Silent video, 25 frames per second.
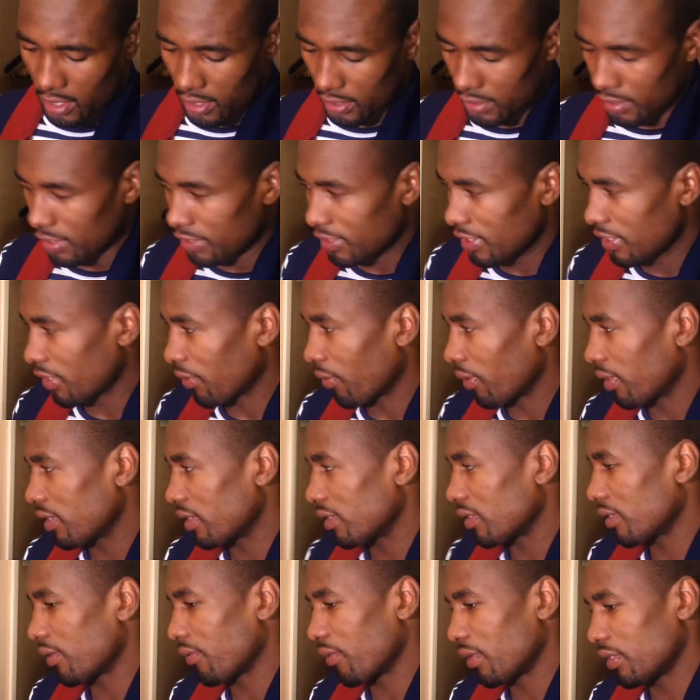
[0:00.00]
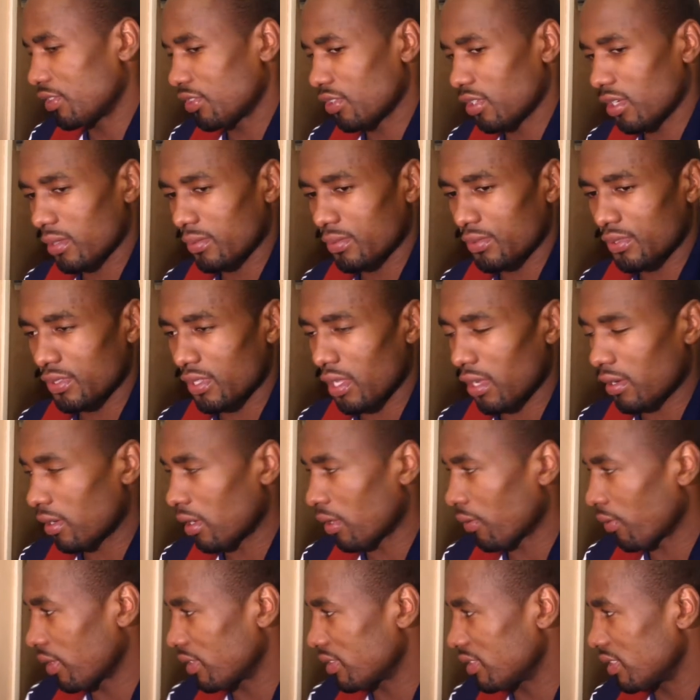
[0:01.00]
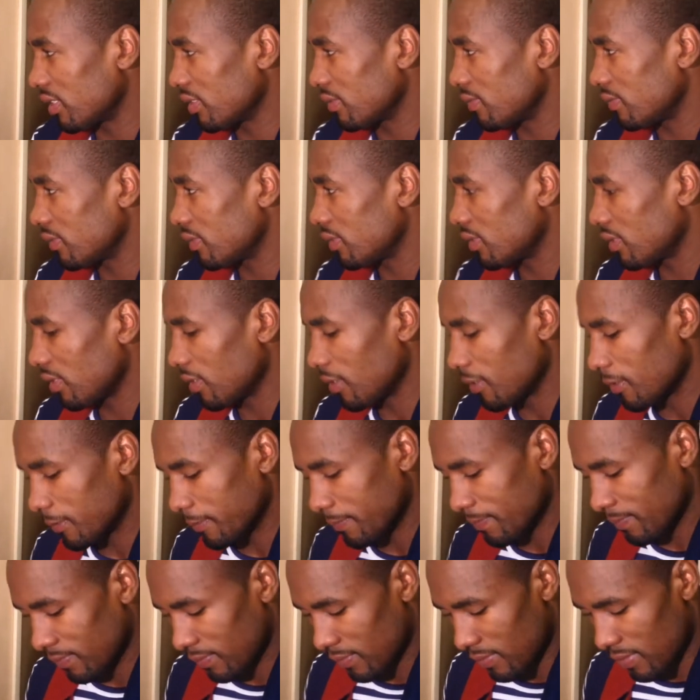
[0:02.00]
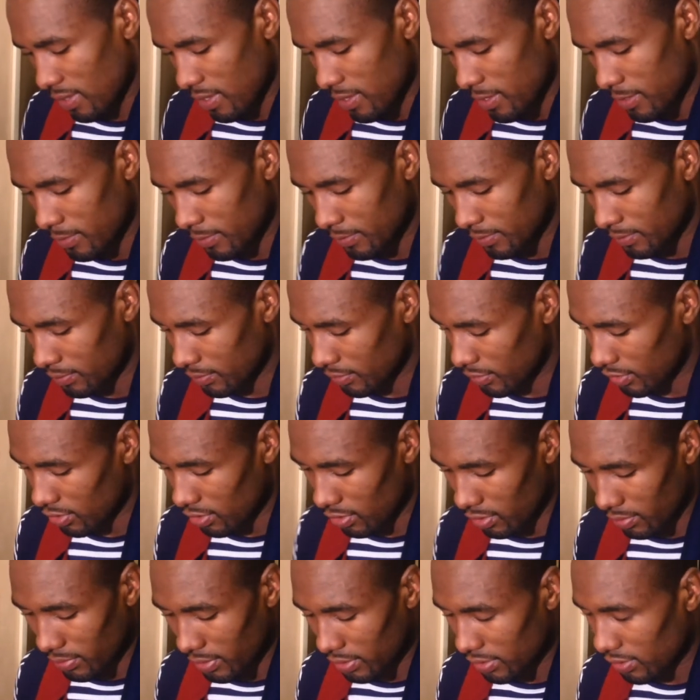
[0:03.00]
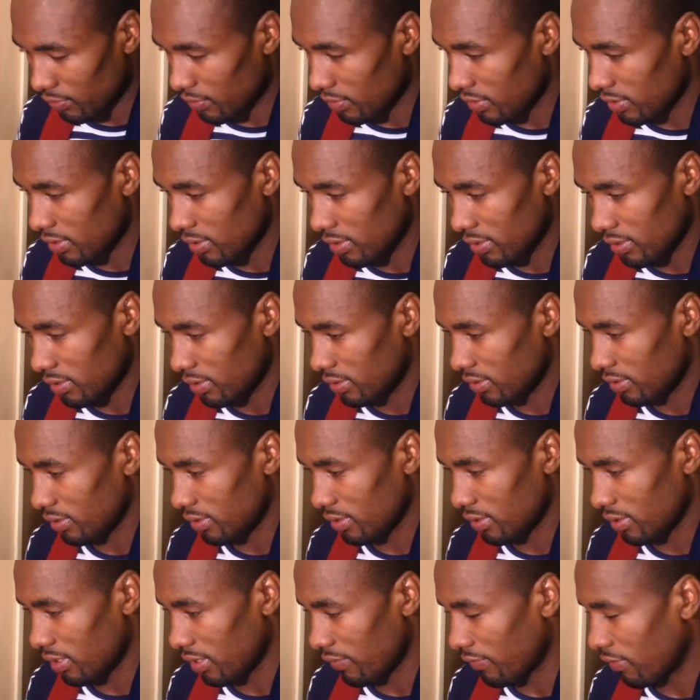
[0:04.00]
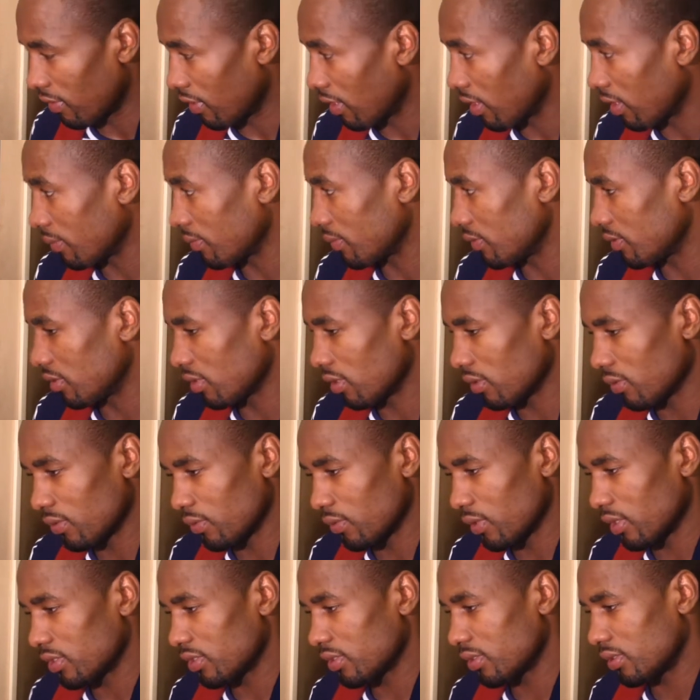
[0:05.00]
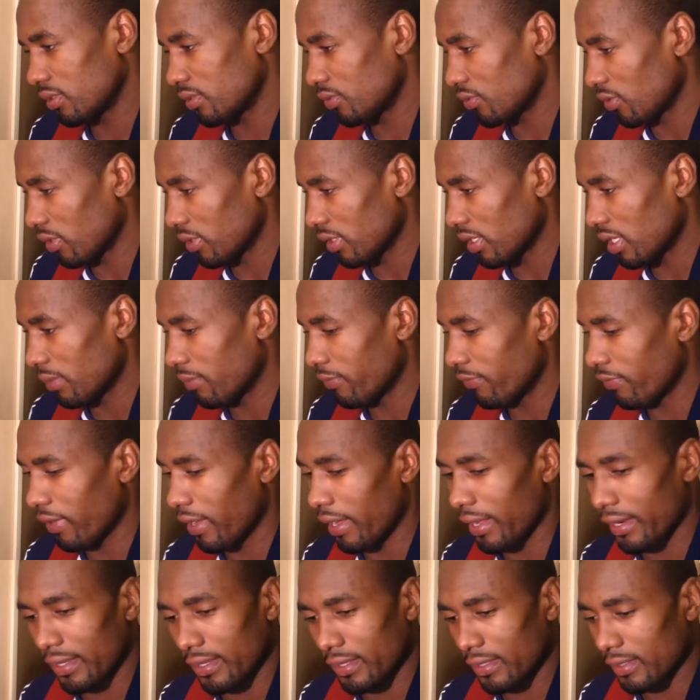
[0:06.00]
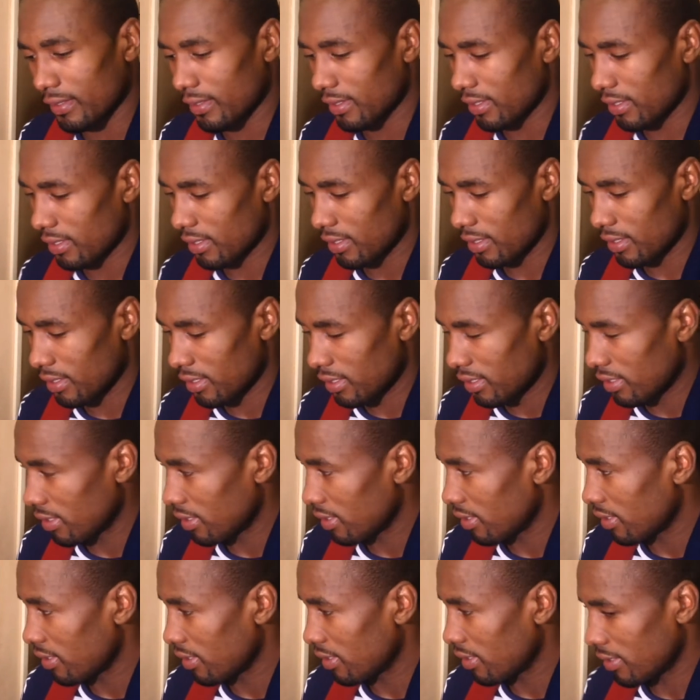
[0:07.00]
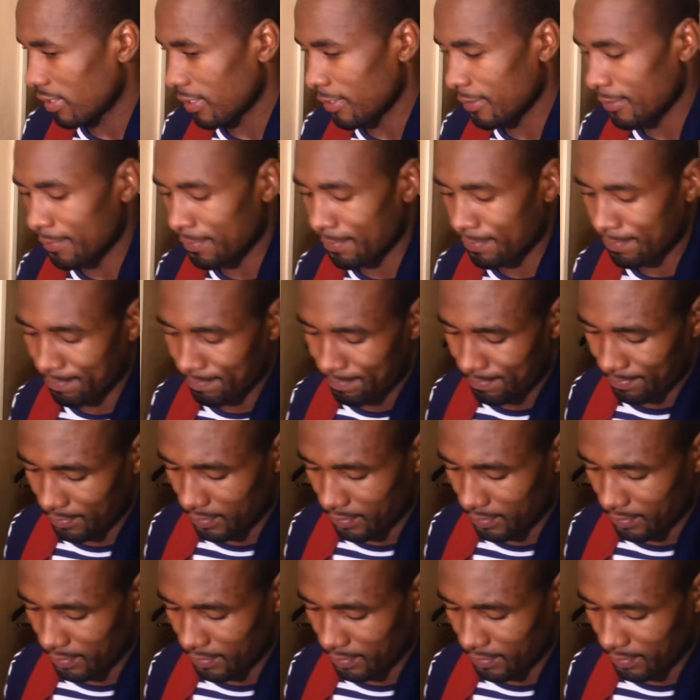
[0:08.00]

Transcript: They did a great job, start aggressive, you know. You know, but we didn't give it up. You know, we was trying to keep fighting. And